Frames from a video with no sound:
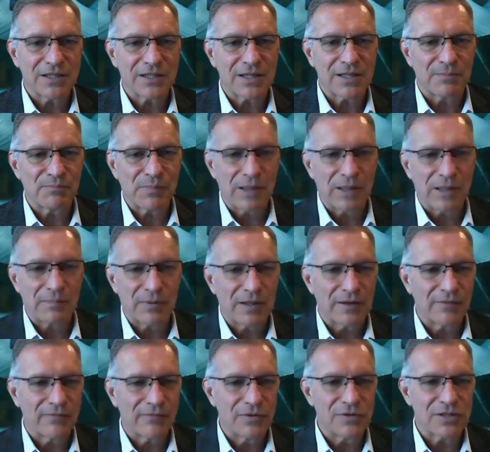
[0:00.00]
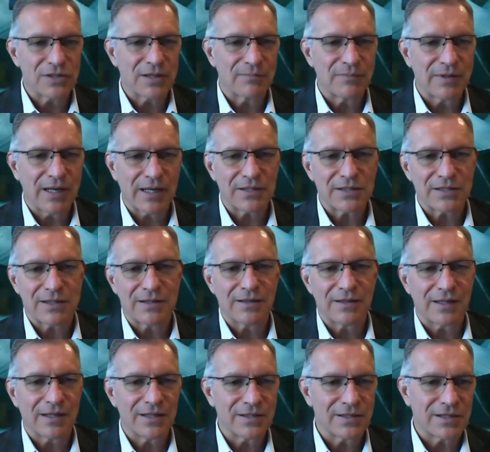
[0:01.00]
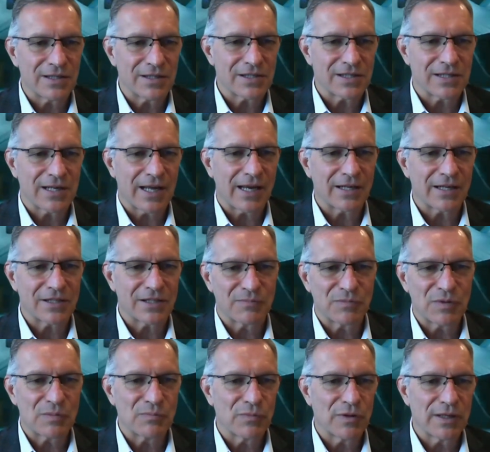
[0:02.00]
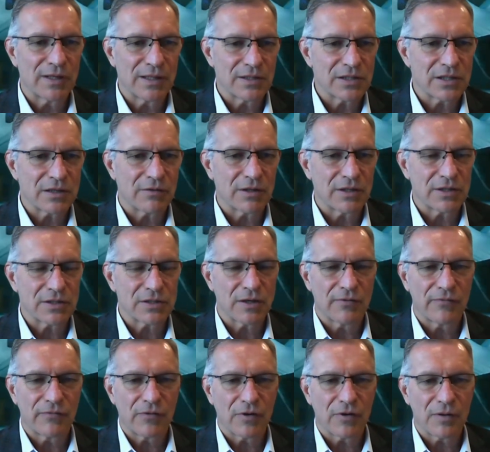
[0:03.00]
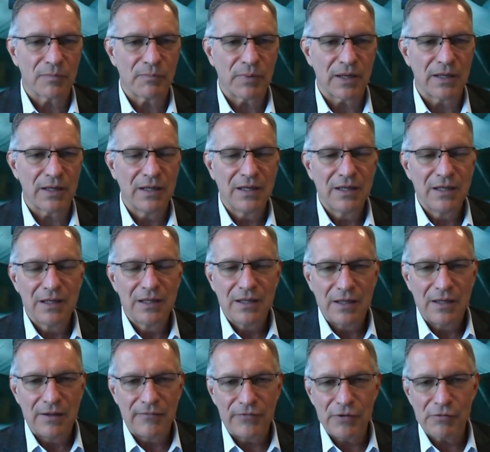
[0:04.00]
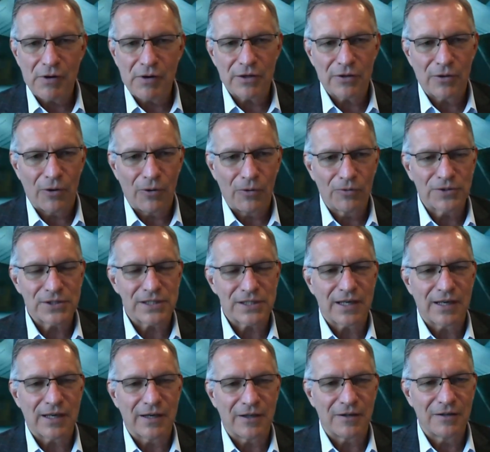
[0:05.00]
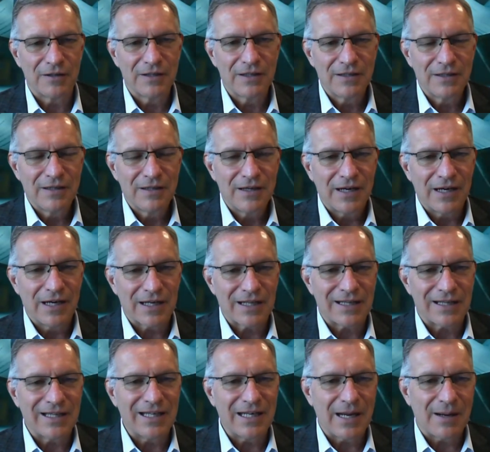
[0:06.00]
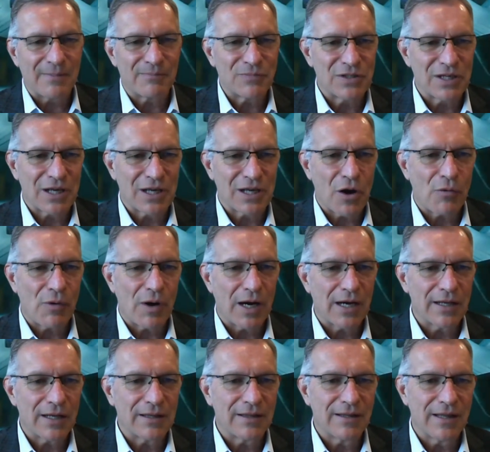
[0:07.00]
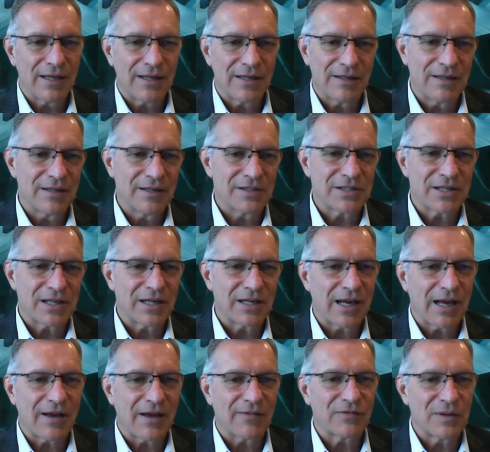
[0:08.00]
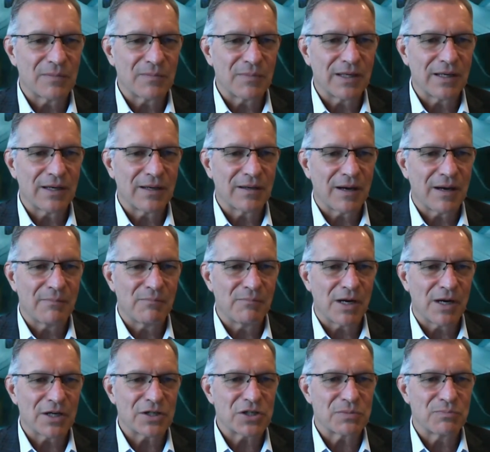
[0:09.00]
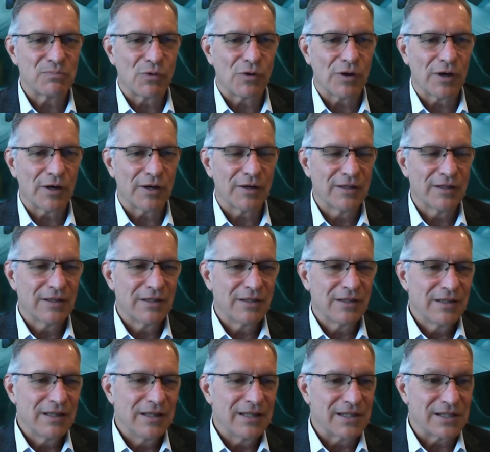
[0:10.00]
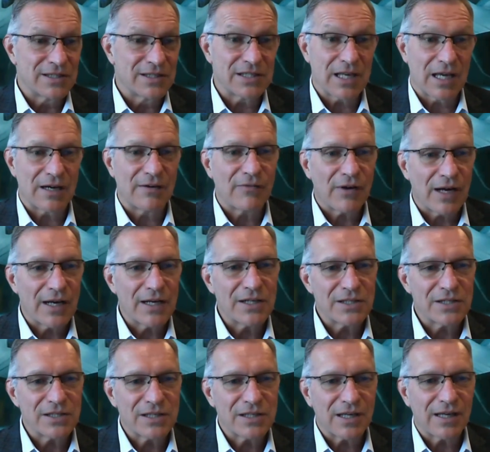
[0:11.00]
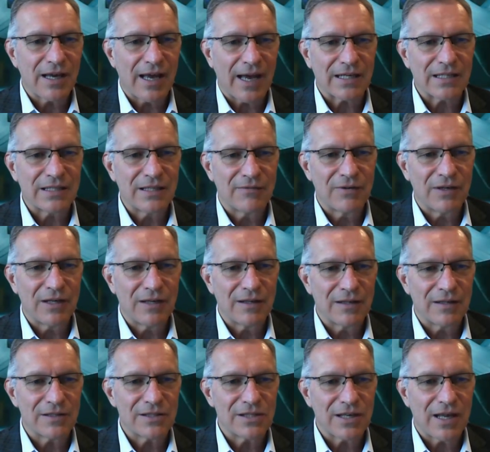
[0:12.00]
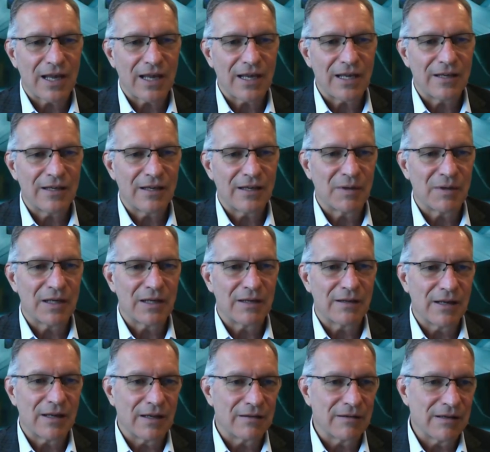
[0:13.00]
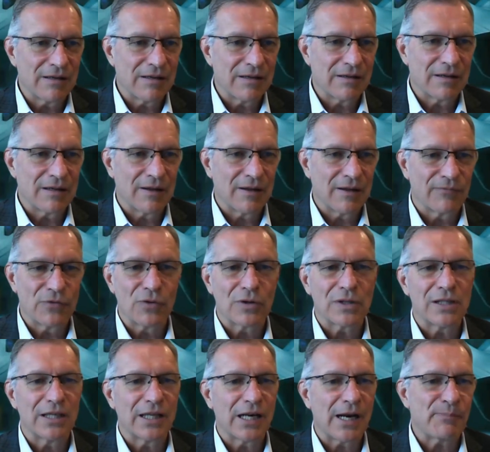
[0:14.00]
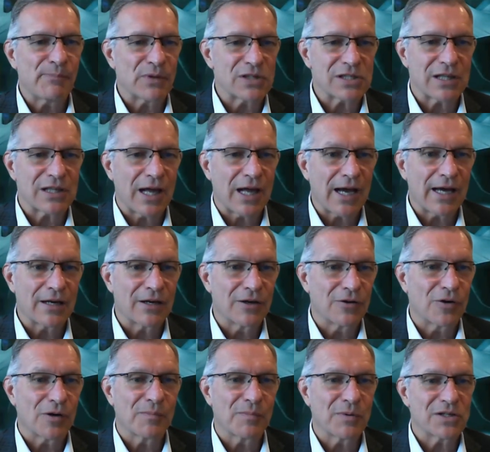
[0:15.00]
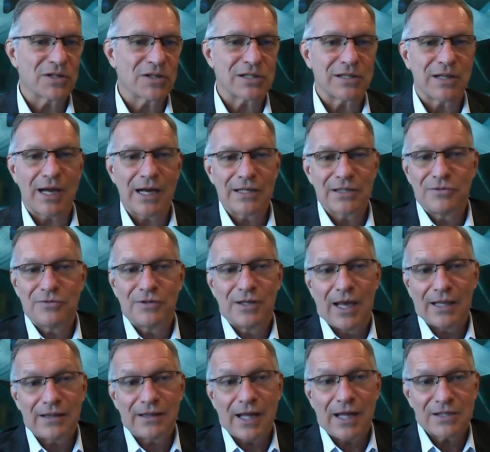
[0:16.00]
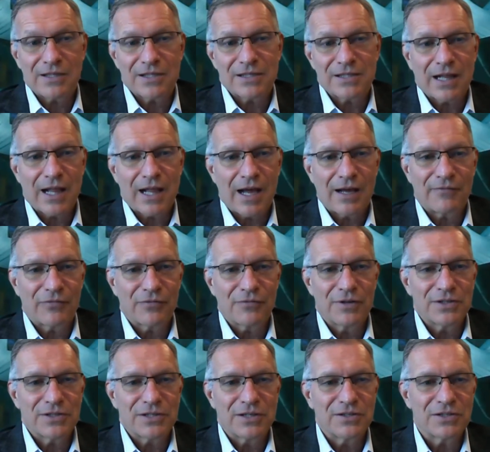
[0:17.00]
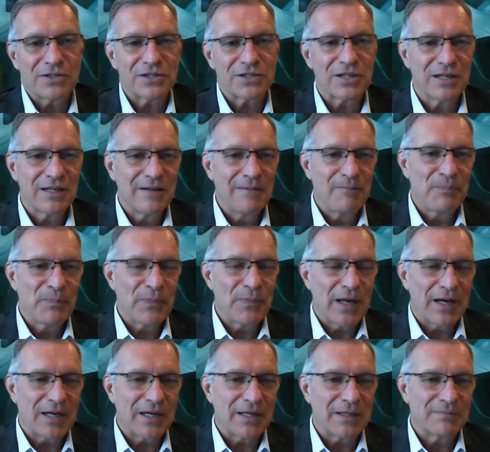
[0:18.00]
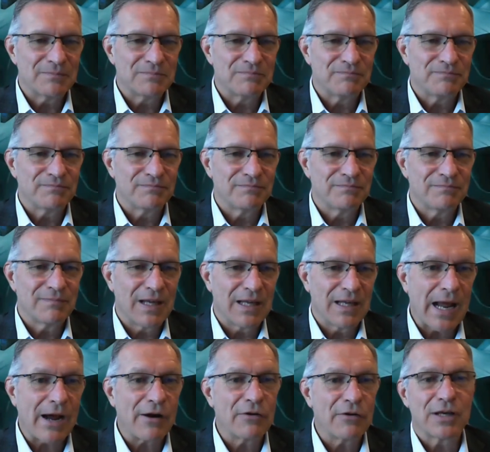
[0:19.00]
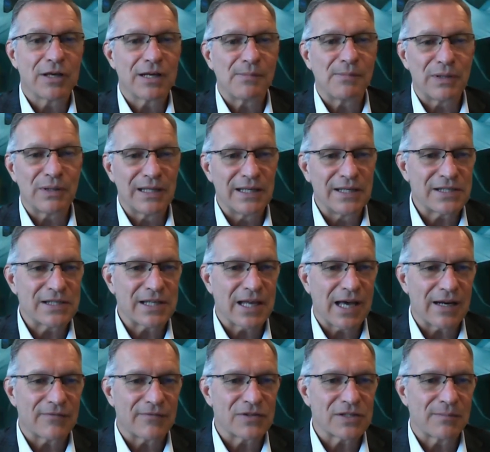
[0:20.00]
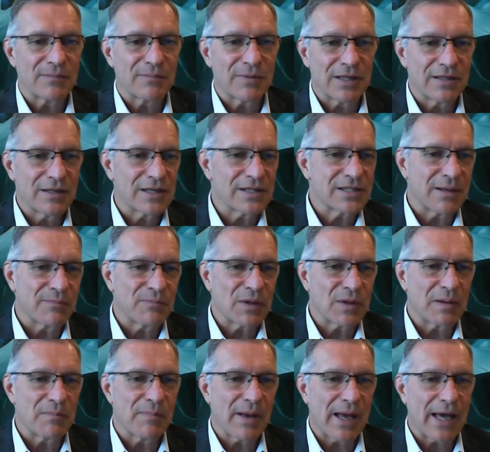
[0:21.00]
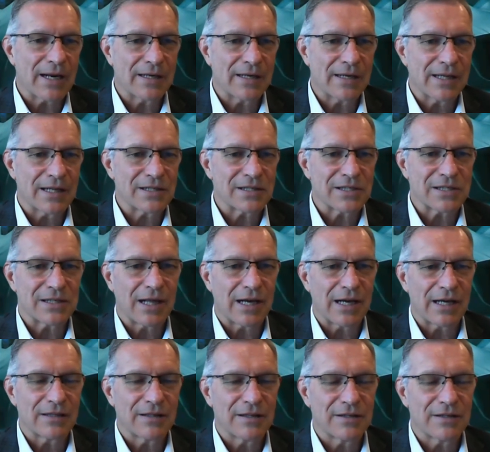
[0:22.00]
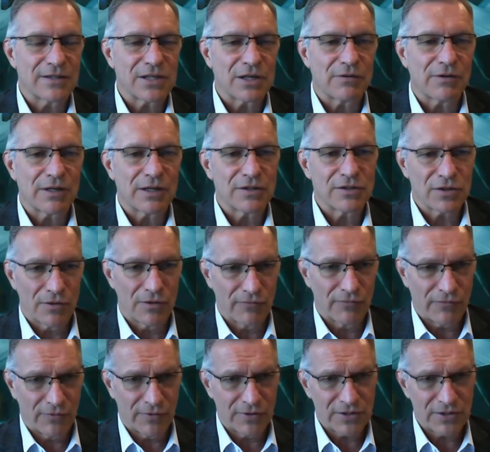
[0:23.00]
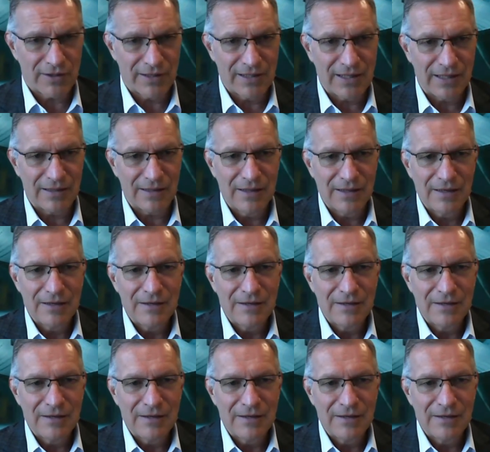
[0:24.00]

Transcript: some people have used some nets and things to snag some debris and so on and so forth. But if you want wholesale uh, cleanup to go on, then it's going to have to be a, a much more incentivized uh, activity, let's say. I mean, it, it, if you clean up a slot in an orbital slot, do you get that slot, for instance? Um, and how are you going to police that if somebody does something bad in that slot and so on and so forth? So I think